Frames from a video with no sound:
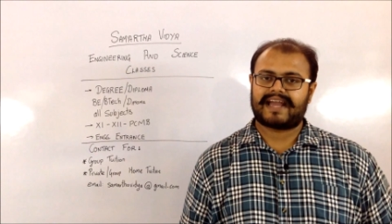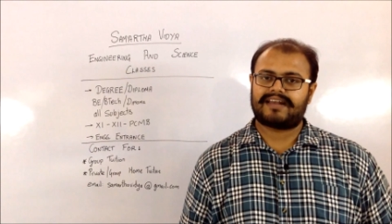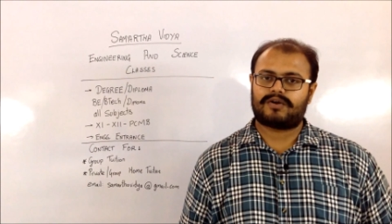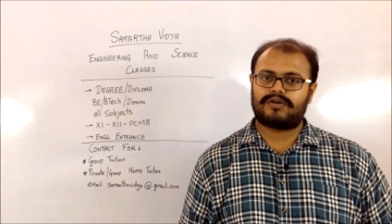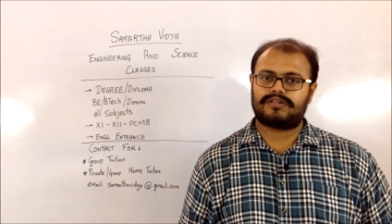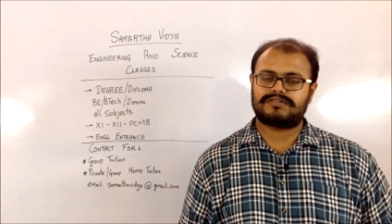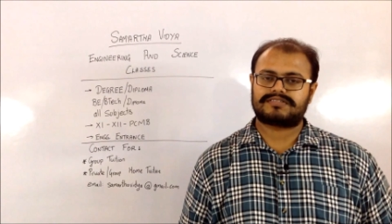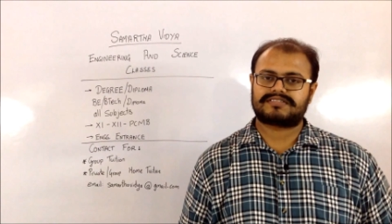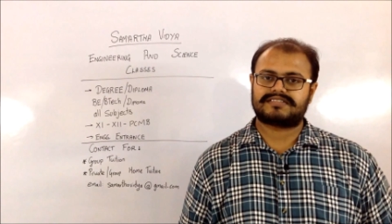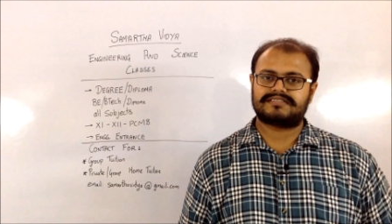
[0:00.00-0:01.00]
and all
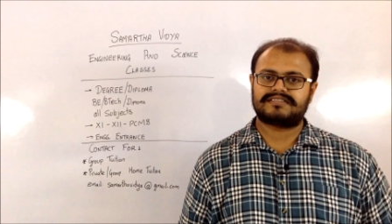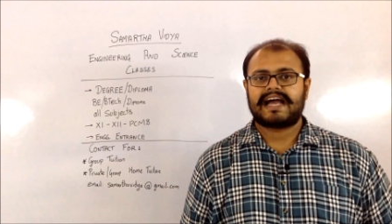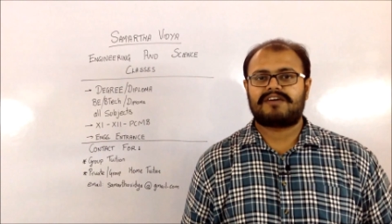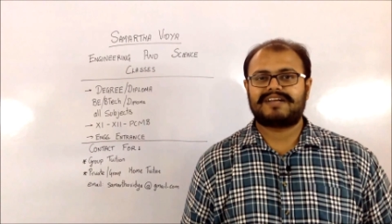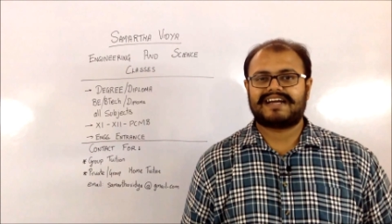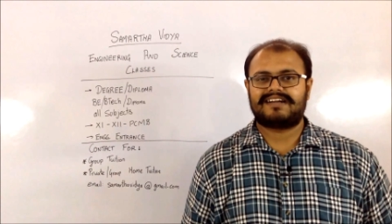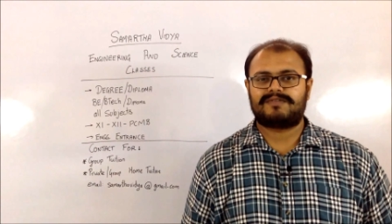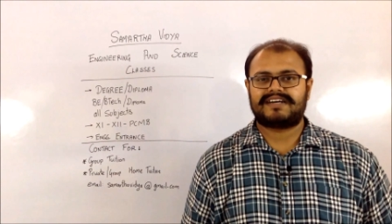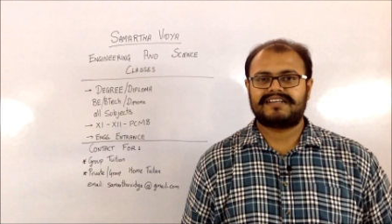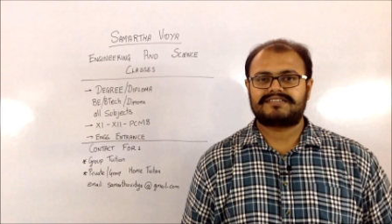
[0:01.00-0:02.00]
those things. I would
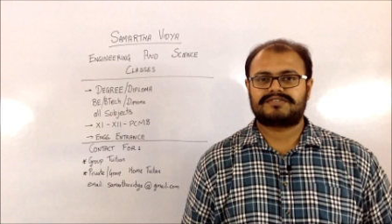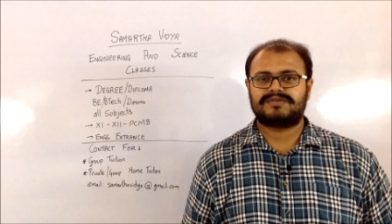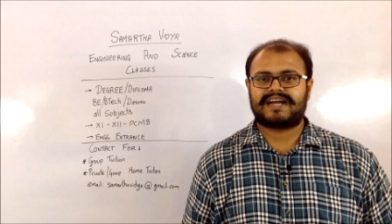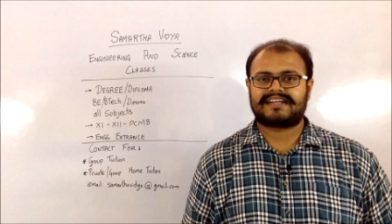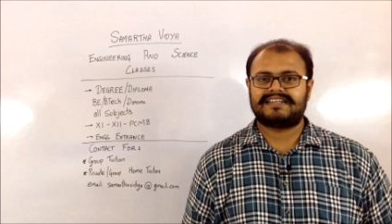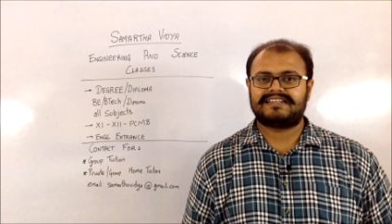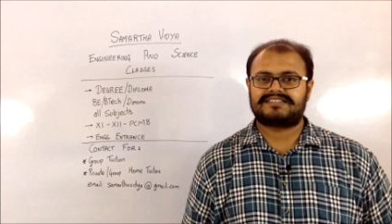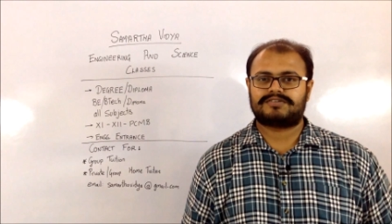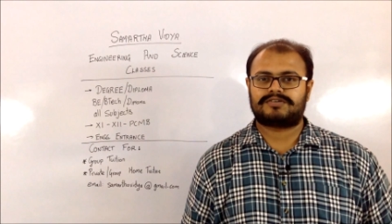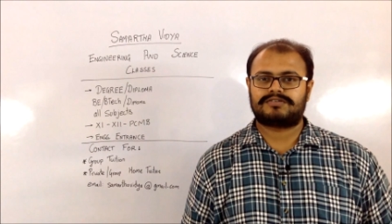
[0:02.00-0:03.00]
advise to at
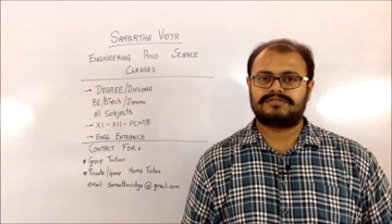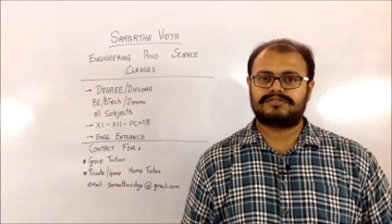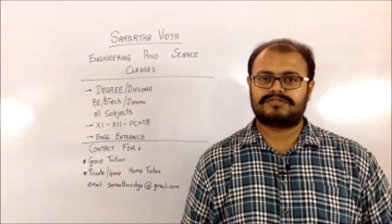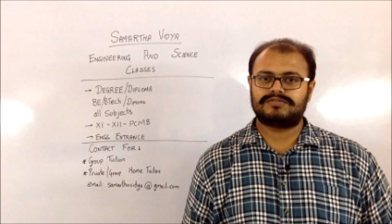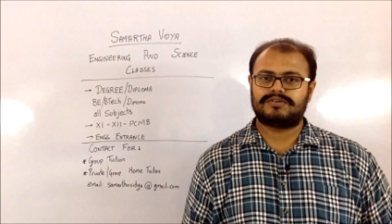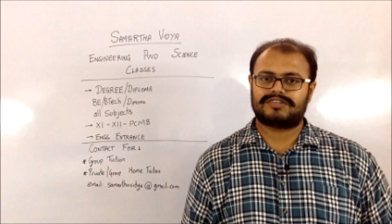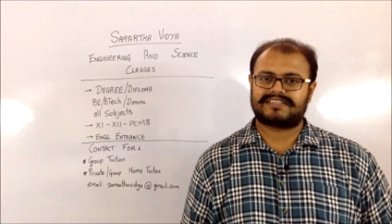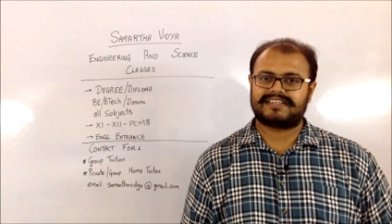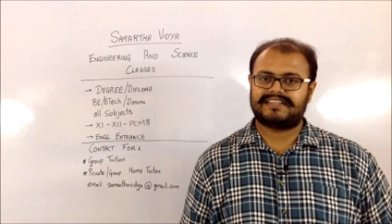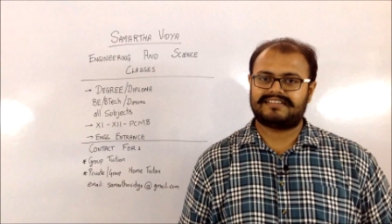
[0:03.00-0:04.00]
least talk to two or
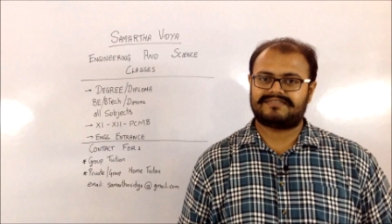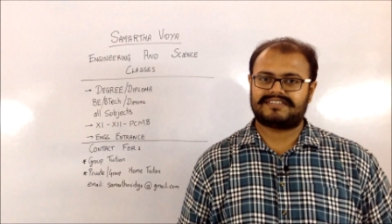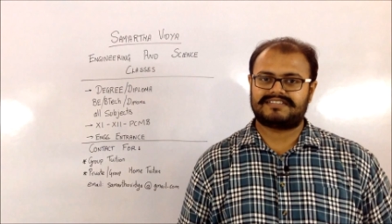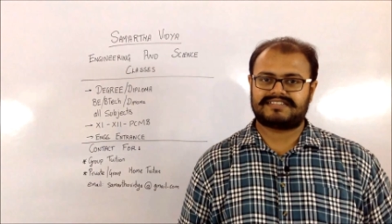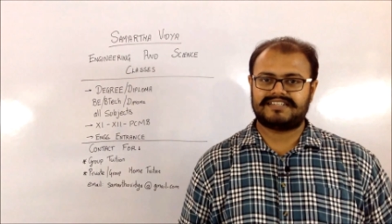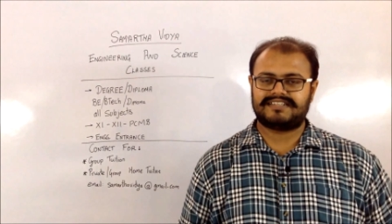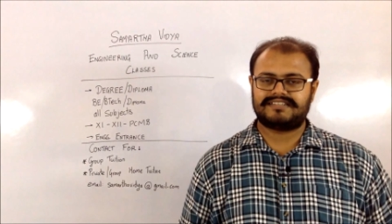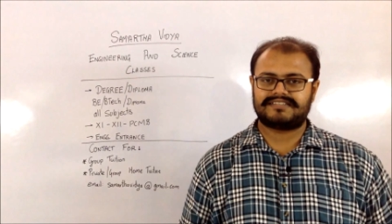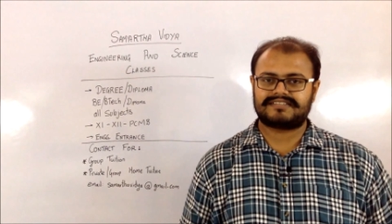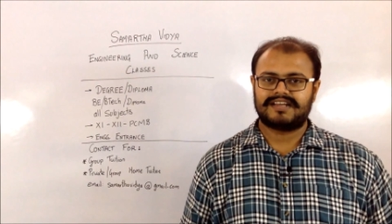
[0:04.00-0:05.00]
three different
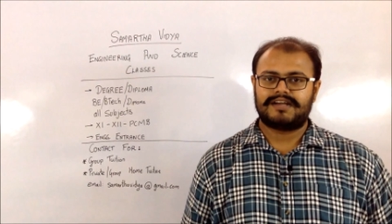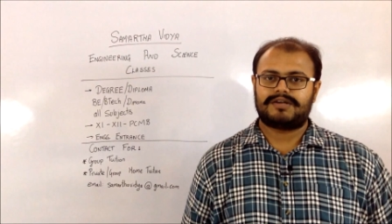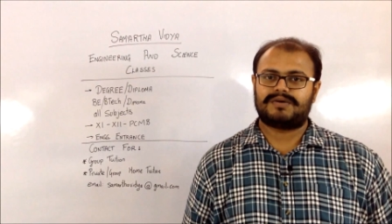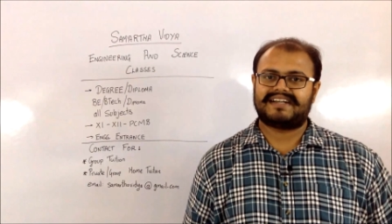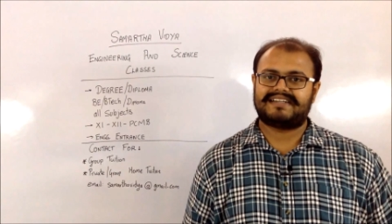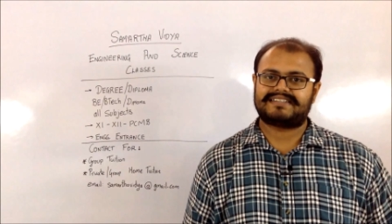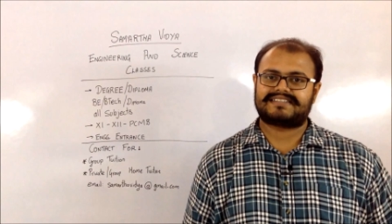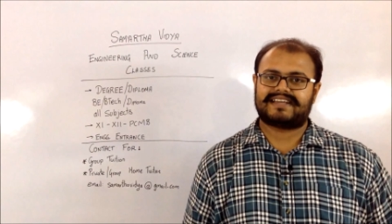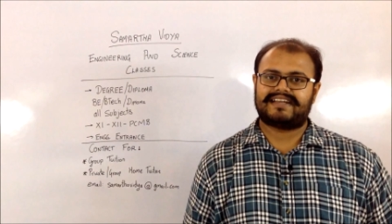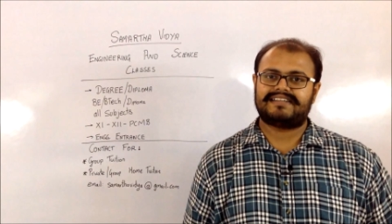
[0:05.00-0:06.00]
seniors to
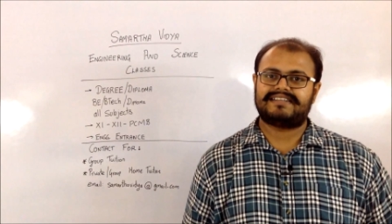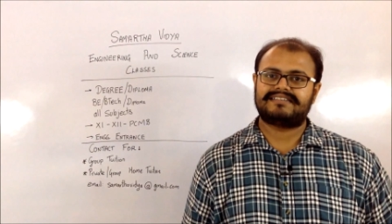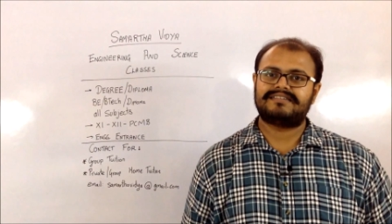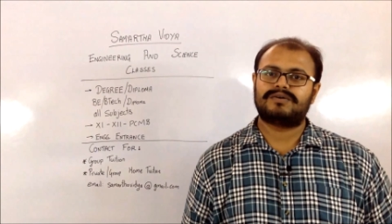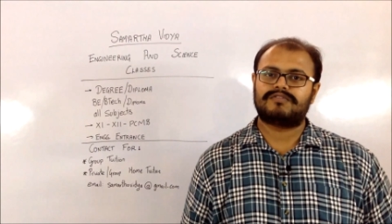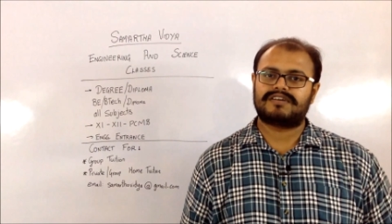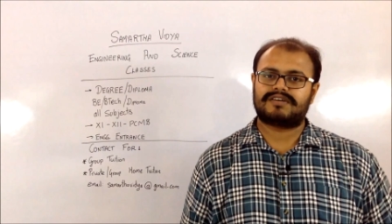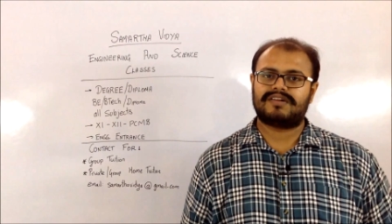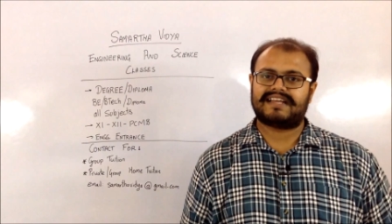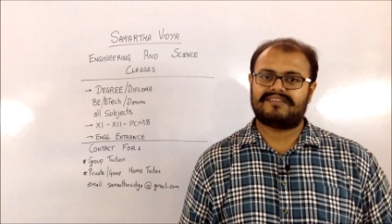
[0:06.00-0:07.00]
understand the
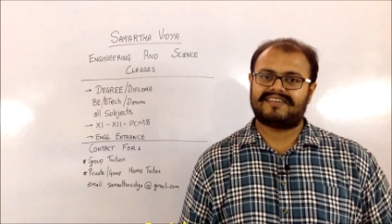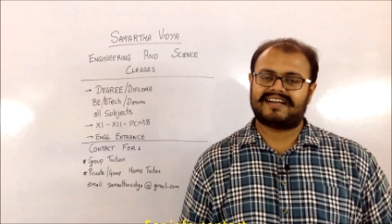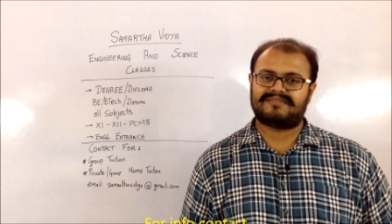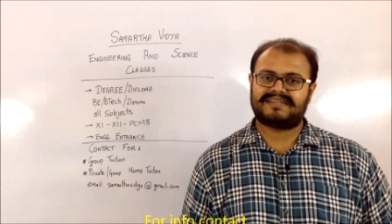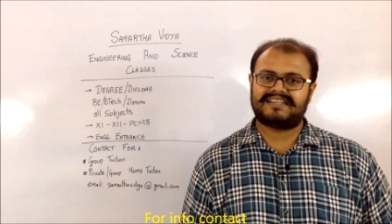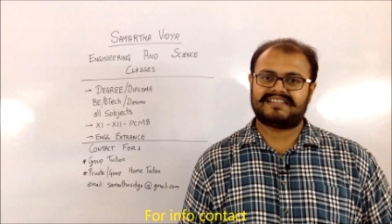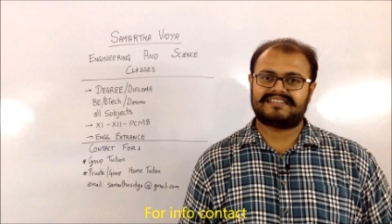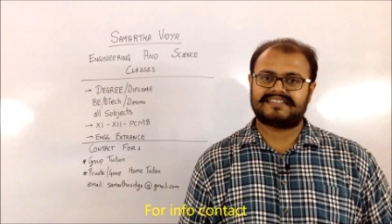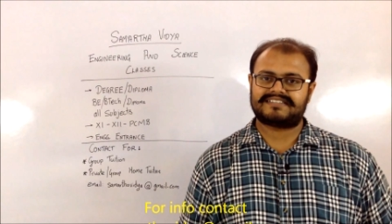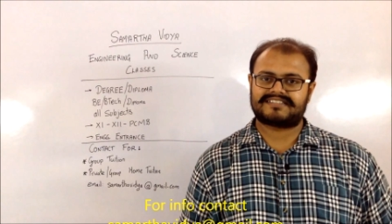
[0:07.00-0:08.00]
overall environment in
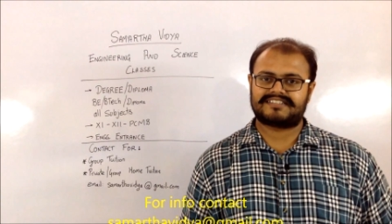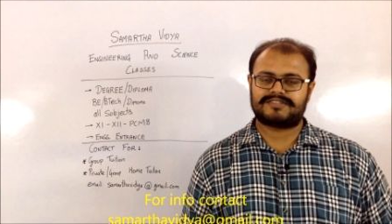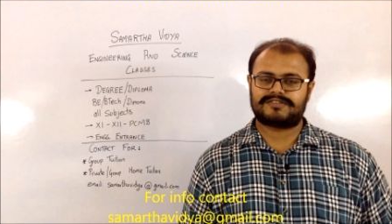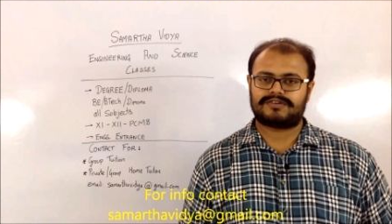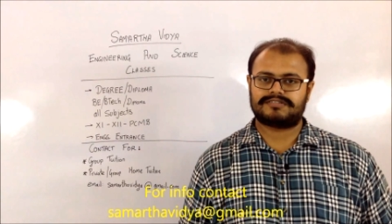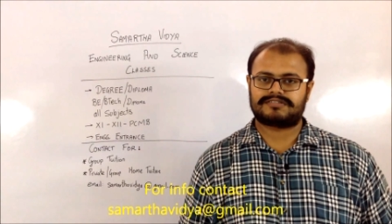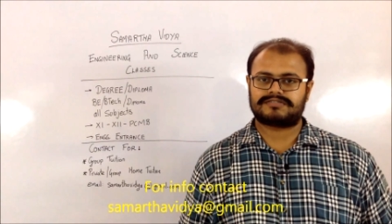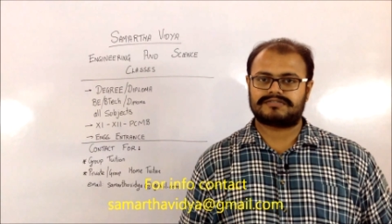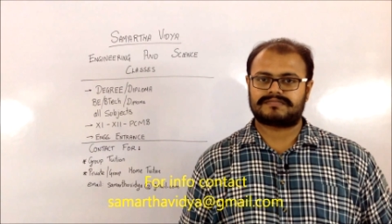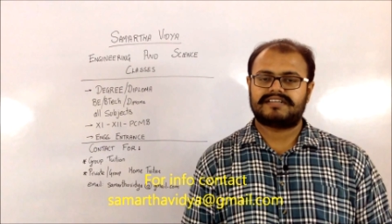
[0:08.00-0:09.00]
the institute also.